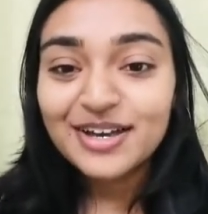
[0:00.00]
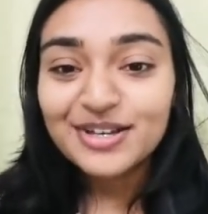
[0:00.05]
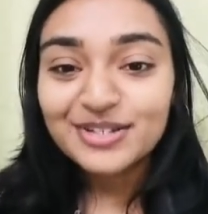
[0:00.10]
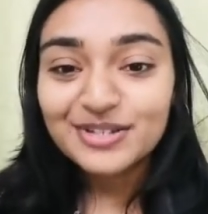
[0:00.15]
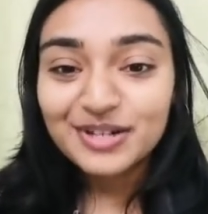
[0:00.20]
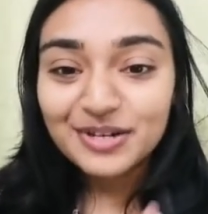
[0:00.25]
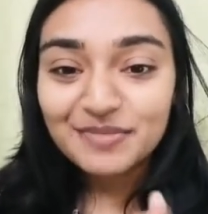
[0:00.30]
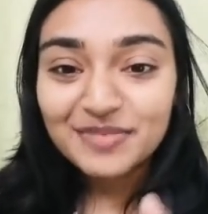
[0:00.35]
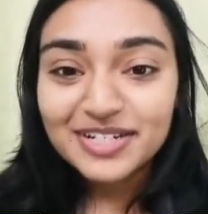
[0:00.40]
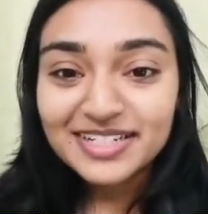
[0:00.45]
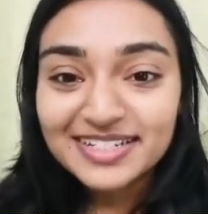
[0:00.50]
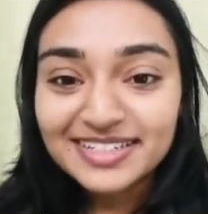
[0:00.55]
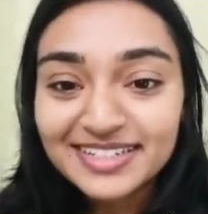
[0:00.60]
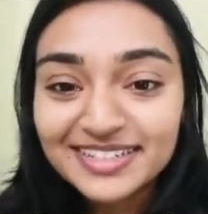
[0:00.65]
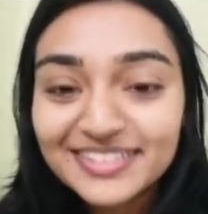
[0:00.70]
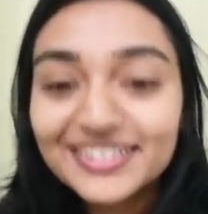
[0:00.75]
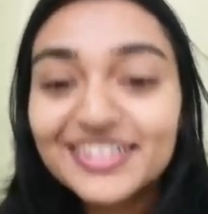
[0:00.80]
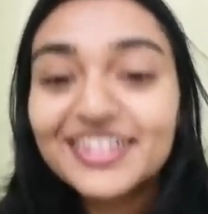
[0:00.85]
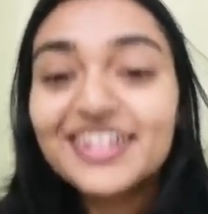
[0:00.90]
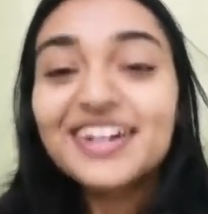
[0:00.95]
So let me
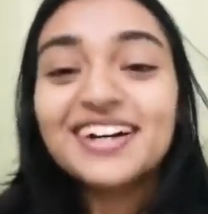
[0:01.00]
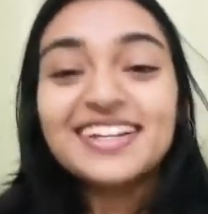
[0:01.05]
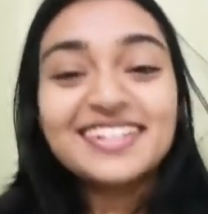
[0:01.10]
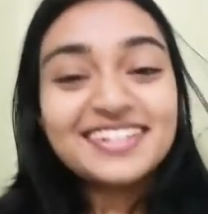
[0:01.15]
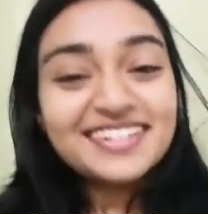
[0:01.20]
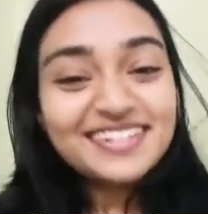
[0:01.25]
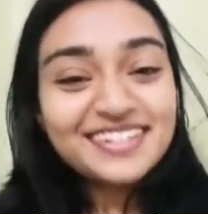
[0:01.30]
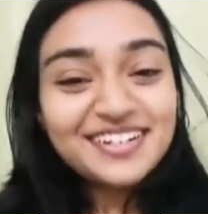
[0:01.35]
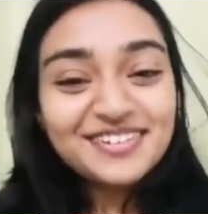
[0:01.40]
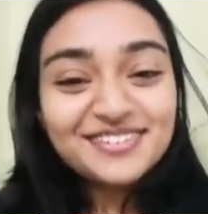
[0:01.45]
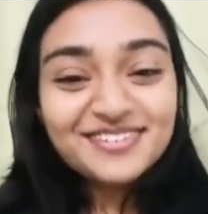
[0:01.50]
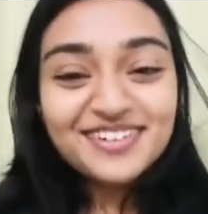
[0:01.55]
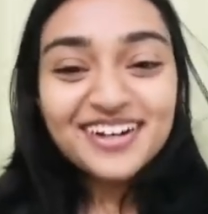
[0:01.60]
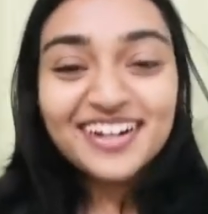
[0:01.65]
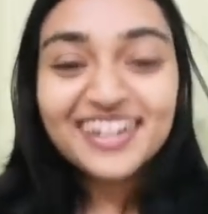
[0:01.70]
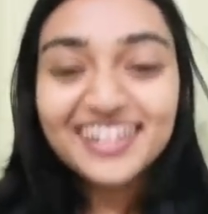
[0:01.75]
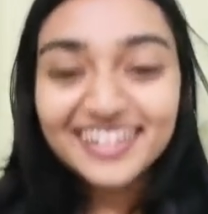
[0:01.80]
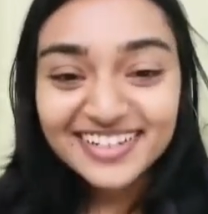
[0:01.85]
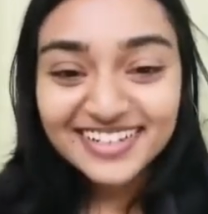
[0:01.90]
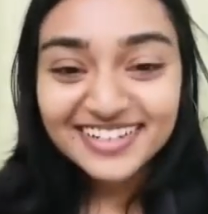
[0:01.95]
see,
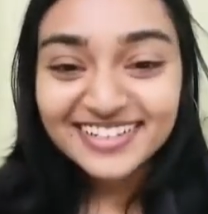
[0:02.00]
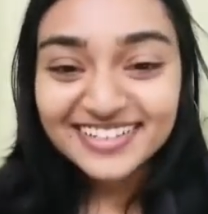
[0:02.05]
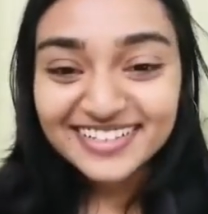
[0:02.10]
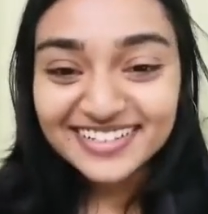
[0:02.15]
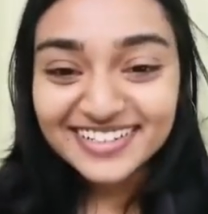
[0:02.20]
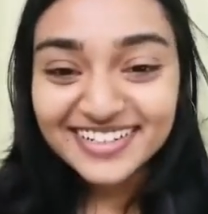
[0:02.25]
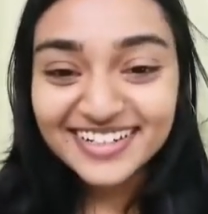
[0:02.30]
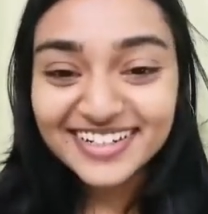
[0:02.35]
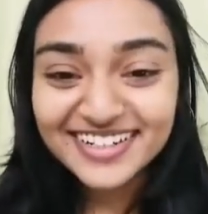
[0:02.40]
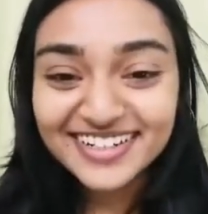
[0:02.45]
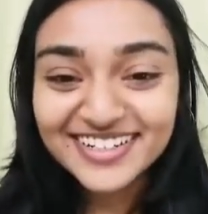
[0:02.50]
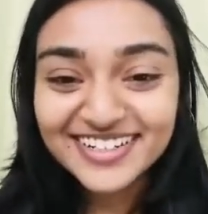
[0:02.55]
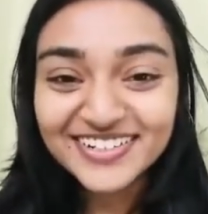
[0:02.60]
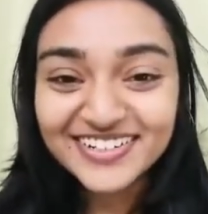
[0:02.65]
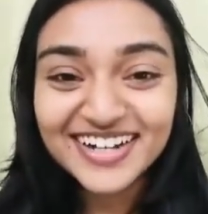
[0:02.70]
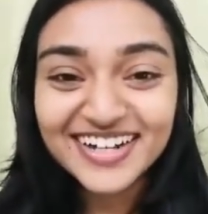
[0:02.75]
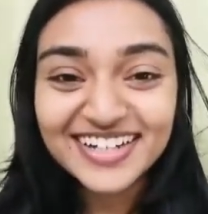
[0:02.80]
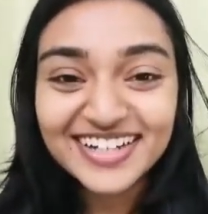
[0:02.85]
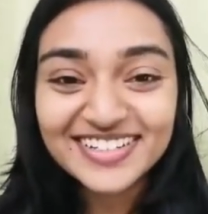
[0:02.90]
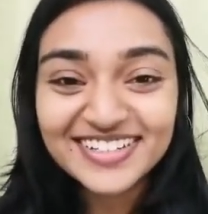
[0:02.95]
Stefan, so
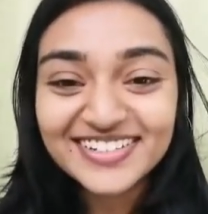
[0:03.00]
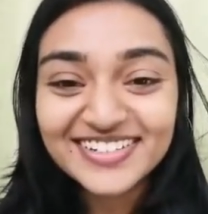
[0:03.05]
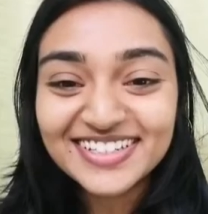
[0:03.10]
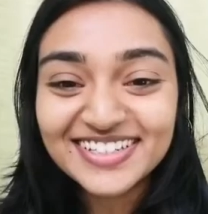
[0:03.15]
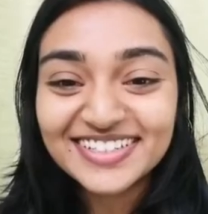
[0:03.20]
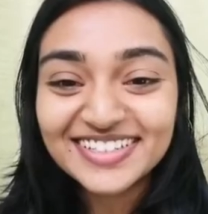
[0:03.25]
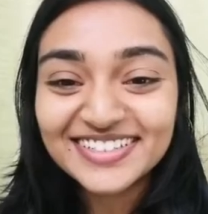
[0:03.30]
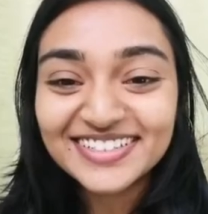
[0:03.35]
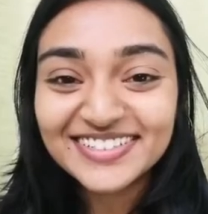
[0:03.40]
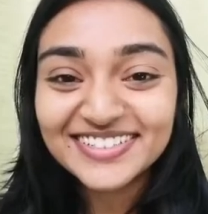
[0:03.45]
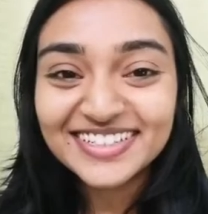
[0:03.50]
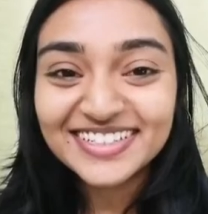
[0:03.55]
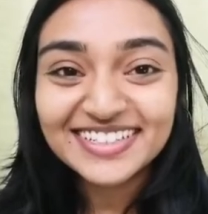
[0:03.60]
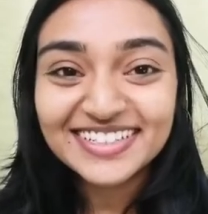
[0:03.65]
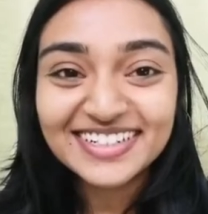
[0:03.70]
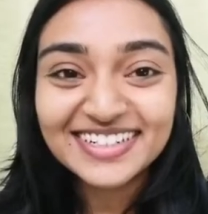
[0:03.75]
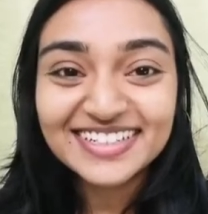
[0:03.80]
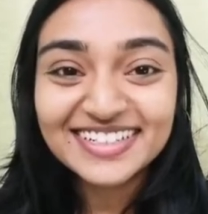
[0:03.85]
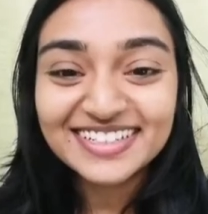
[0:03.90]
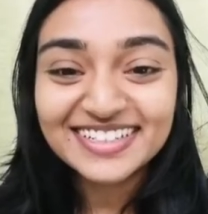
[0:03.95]
nice to see you here.
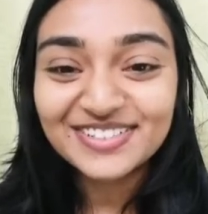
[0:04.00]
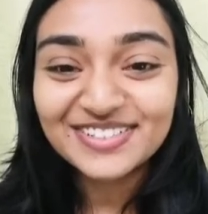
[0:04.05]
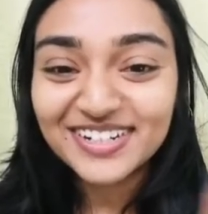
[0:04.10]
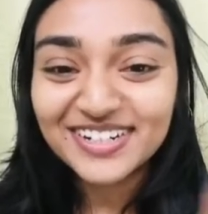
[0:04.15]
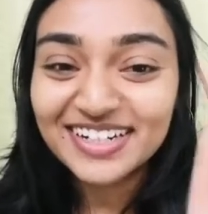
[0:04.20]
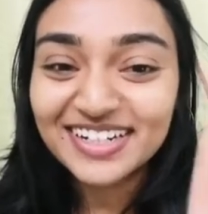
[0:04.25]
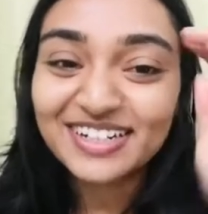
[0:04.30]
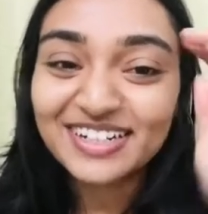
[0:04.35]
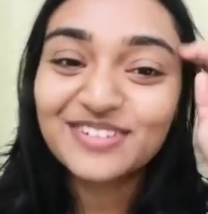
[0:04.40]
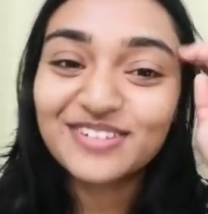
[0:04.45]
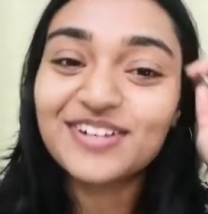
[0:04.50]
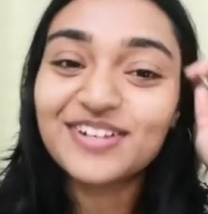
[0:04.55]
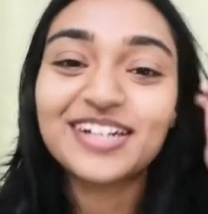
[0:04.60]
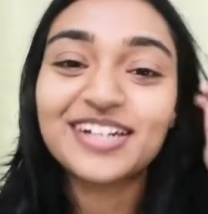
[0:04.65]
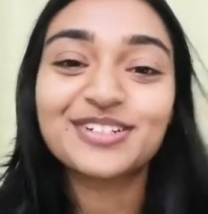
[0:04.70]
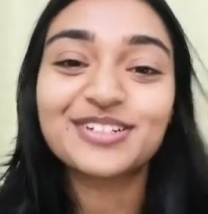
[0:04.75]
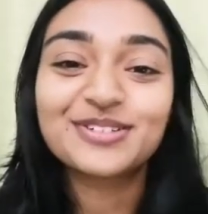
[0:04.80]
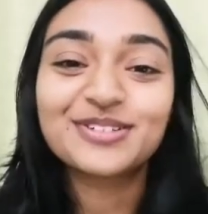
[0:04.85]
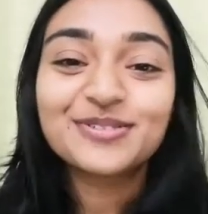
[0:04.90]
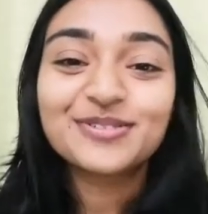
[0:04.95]
Let's see if I can
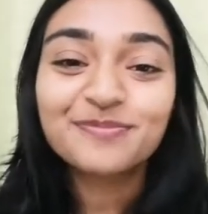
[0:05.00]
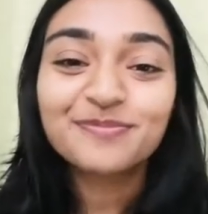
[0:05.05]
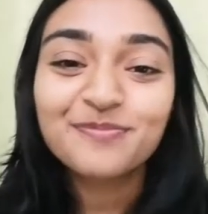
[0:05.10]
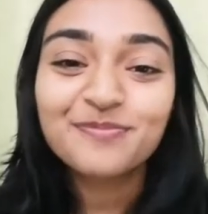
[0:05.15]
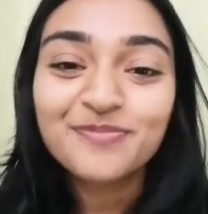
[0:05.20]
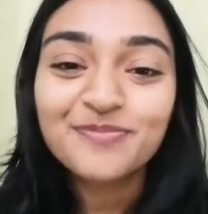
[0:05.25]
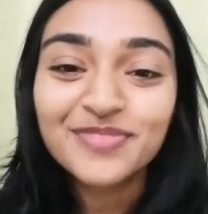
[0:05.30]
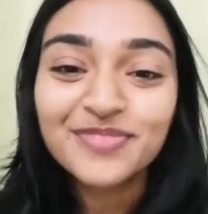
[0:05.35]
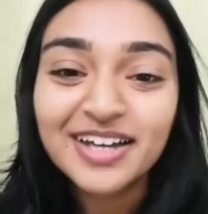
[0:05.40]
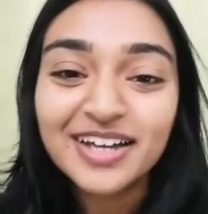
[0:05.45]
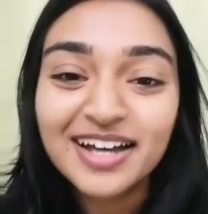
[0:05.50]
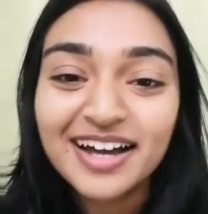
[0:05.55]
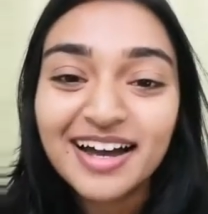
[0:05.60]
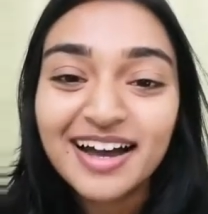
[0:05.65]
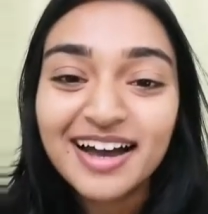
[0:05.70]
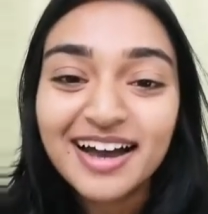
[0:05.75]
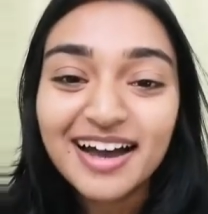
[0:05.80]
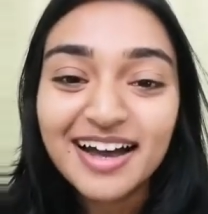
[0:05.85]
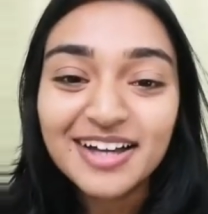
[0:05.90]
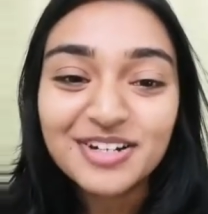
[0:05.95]
invite you.
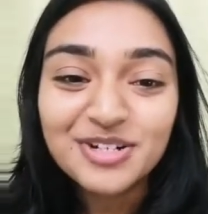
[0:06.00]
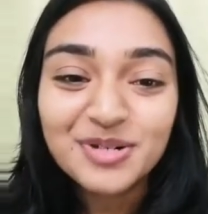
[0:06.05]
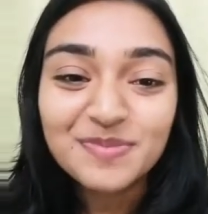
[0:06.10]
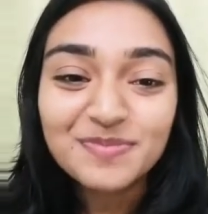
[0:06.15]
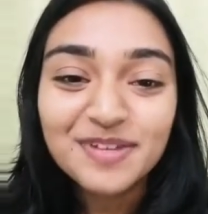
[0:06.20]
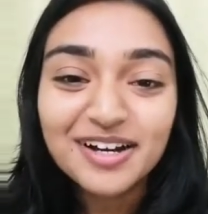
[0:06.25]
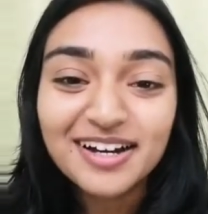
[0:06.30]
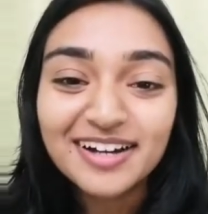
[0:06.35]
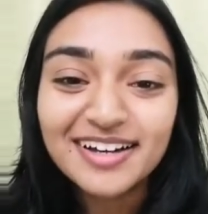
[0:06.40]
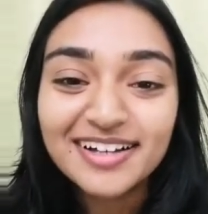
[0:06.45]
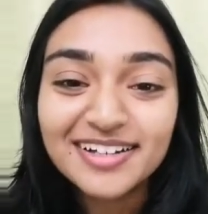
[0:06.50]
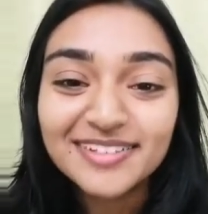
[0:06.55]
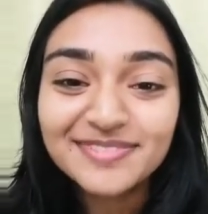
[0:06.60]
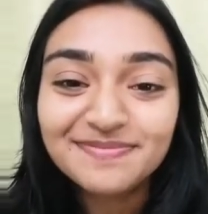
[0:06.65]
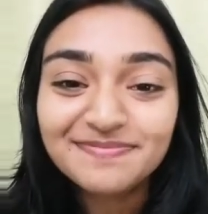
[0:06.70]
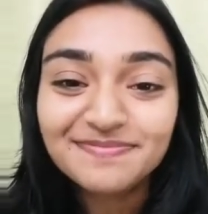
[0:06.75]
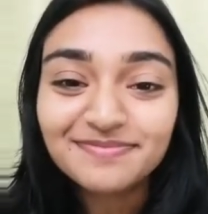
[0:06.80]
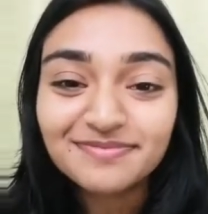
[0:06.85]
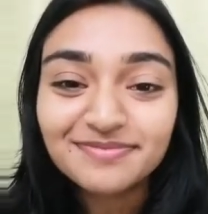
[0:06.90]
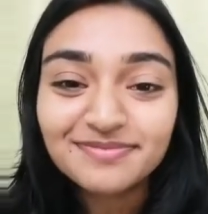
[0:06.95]
Hi
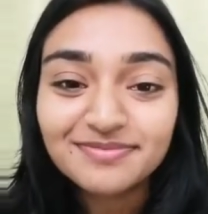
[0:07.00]
Shripal.